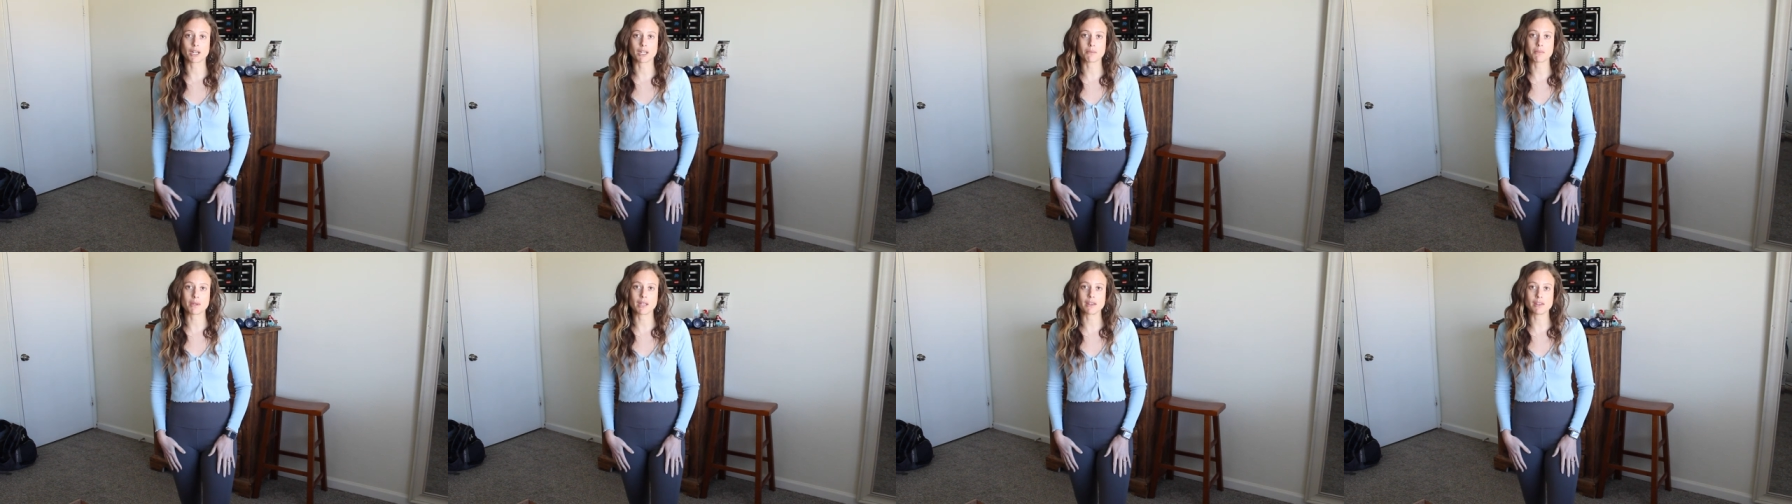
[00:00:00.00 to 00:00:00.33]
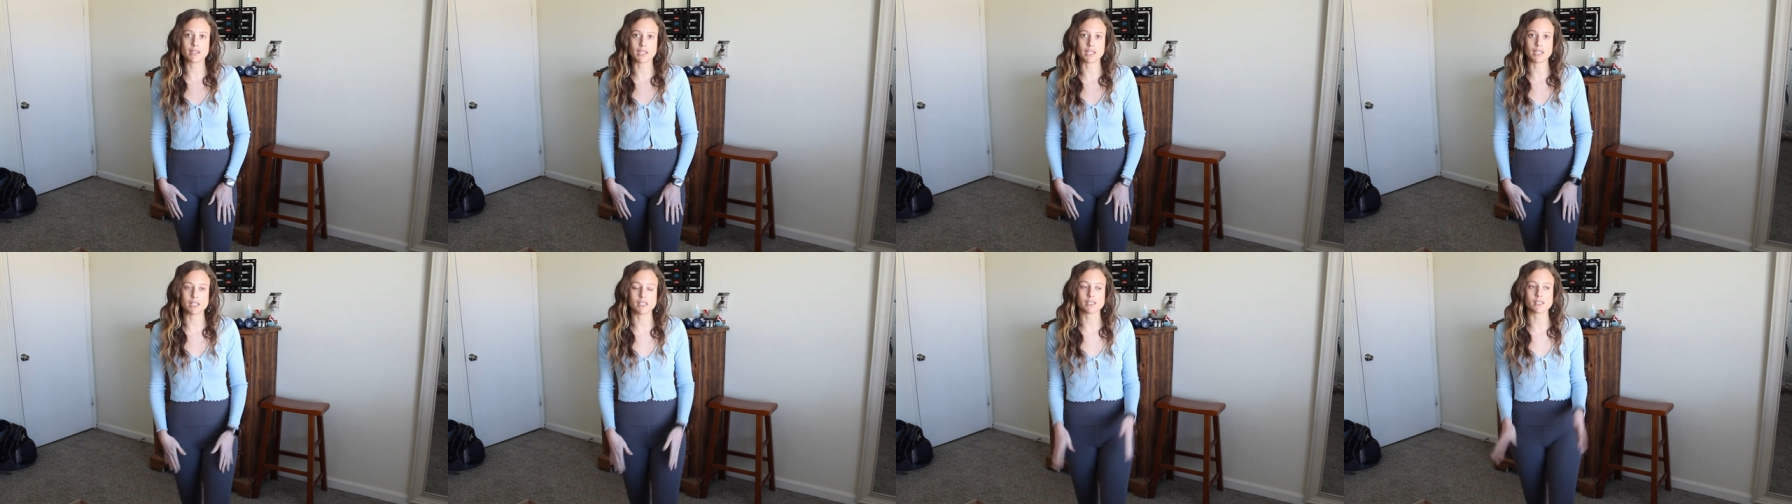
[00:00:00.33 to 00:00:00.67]

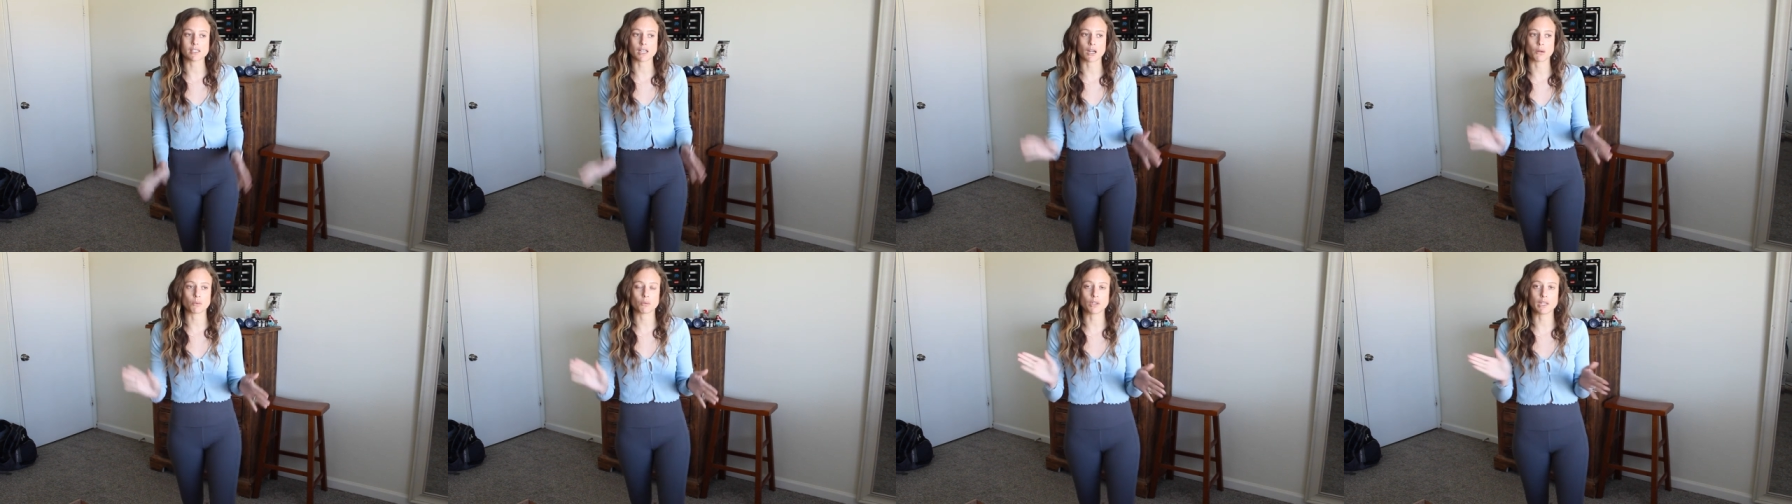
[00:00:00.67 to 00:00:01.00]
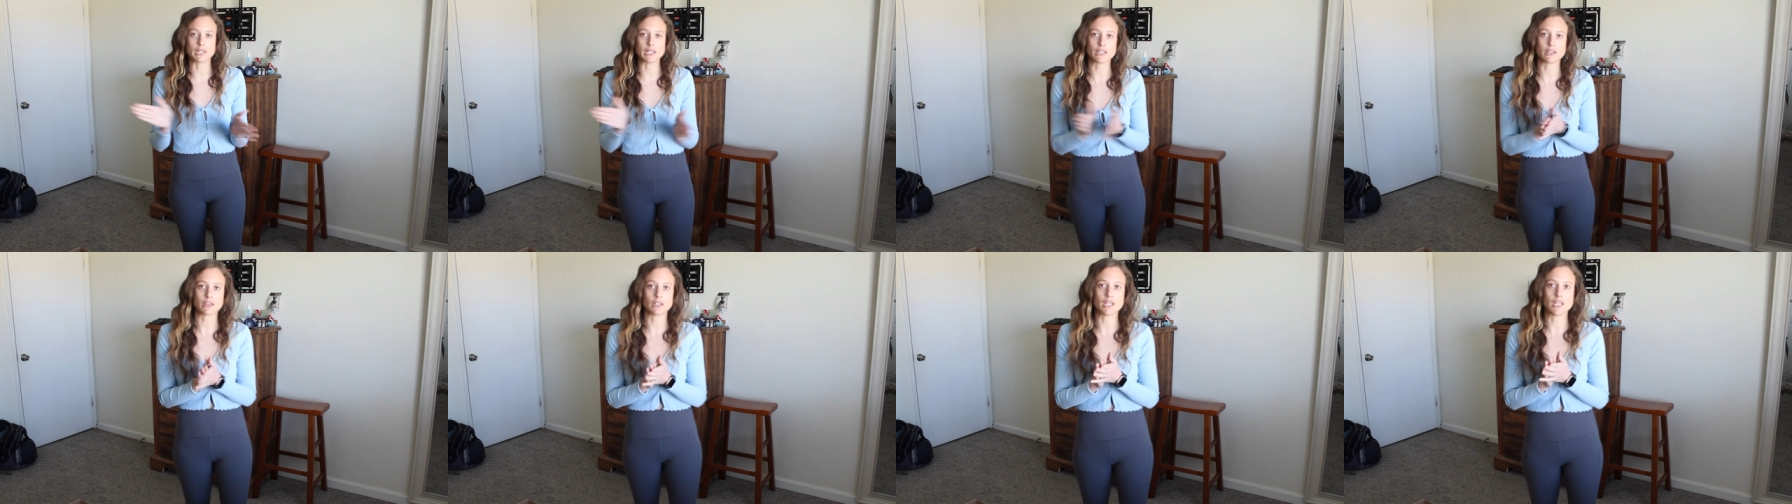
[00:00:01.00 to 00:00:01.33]
recommend these I will
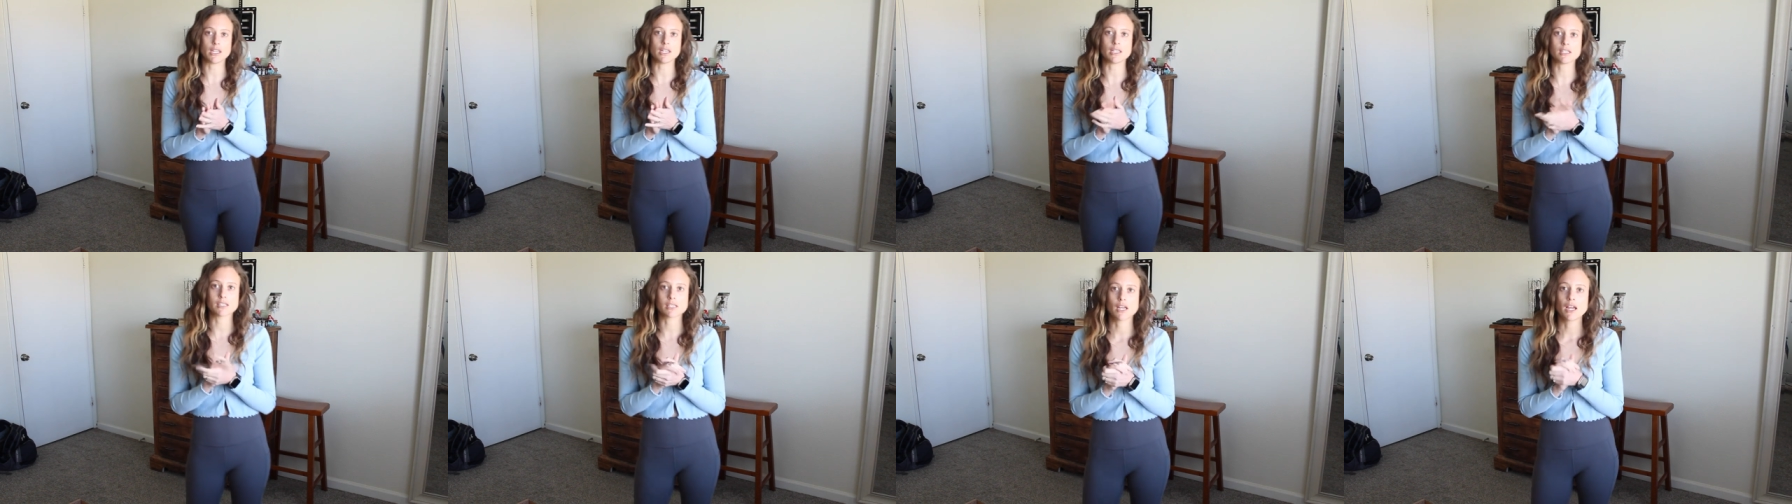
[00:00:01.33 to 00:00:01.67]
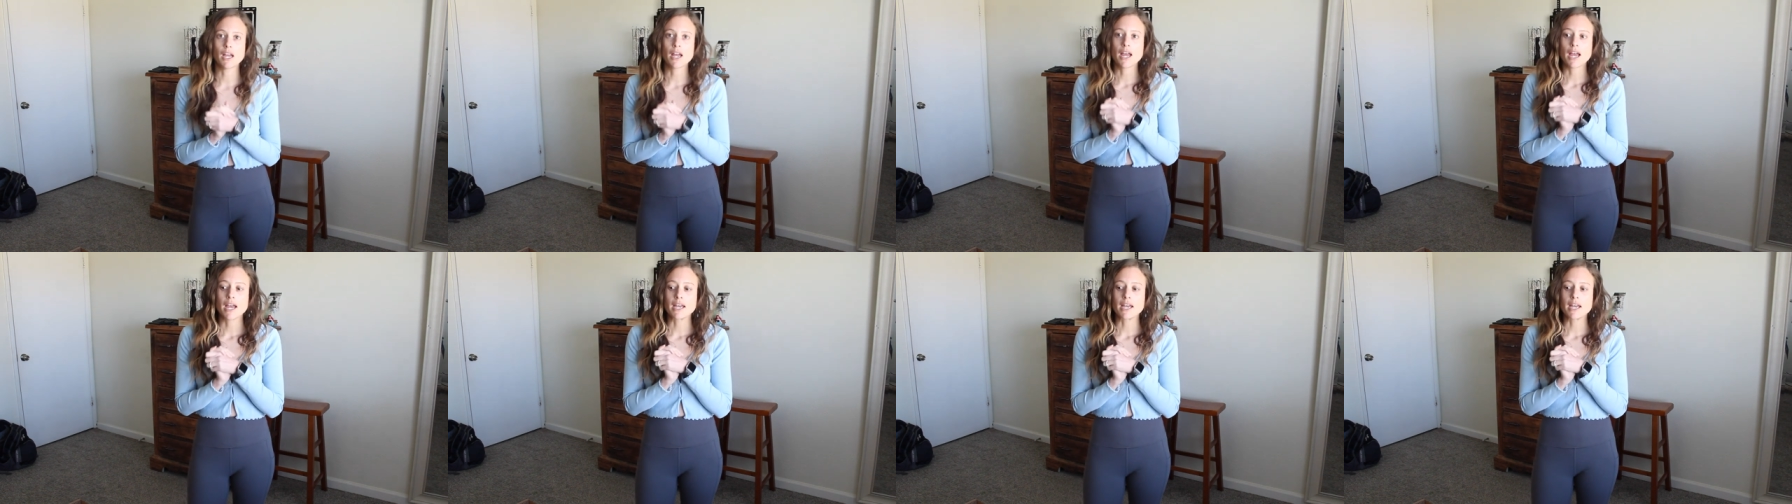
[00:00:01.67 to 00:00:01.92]
link these